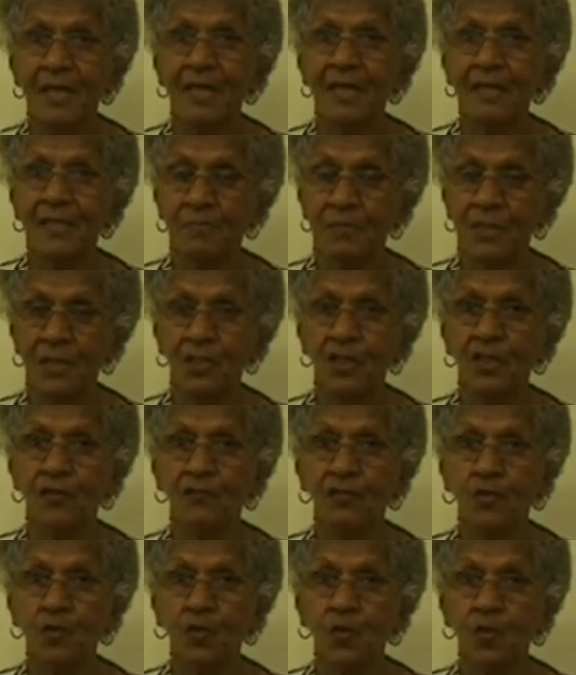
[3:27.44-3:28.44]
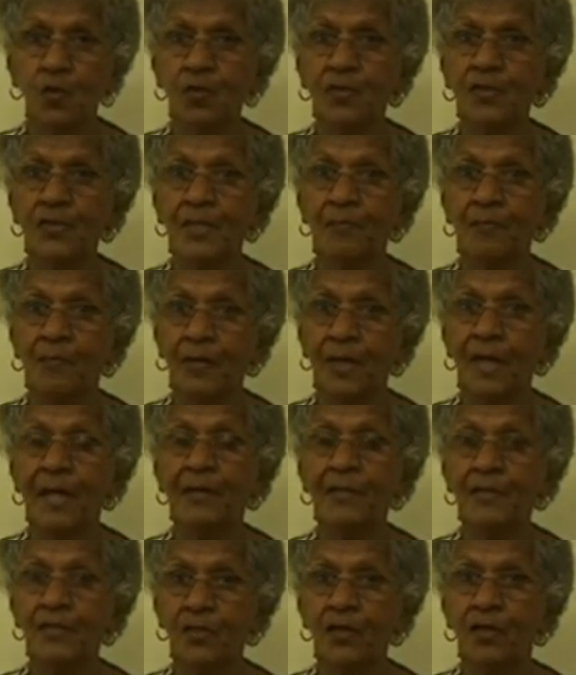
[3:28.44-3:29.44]
especially for calls that were
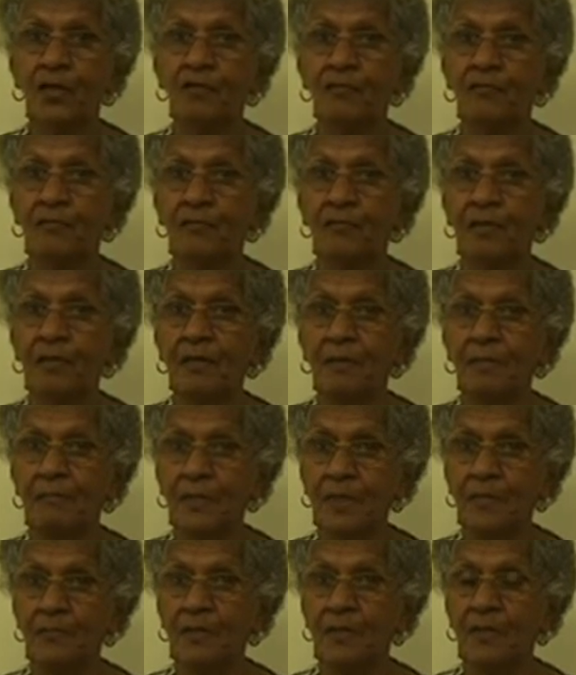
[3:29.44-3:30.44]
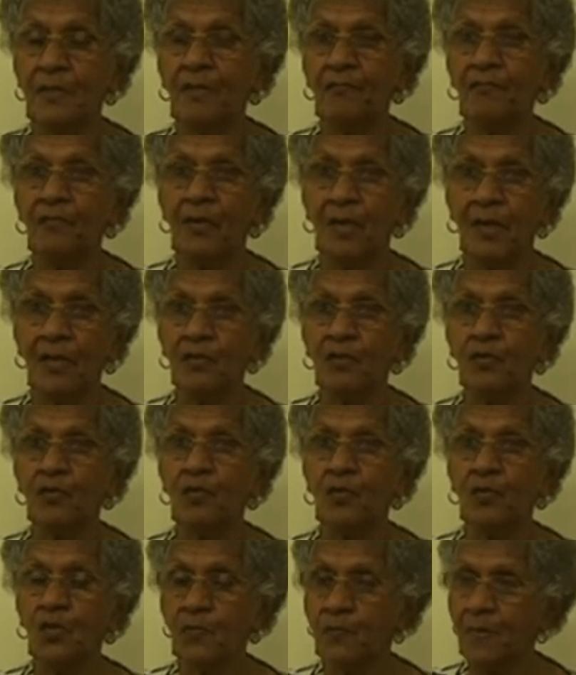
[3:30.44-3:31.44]
outside of Brisbane, not for local
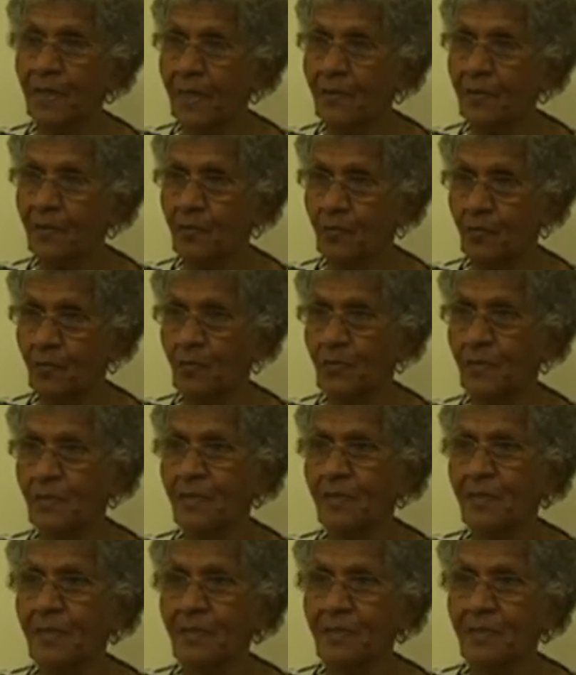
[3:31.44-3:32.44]
calls but other calls.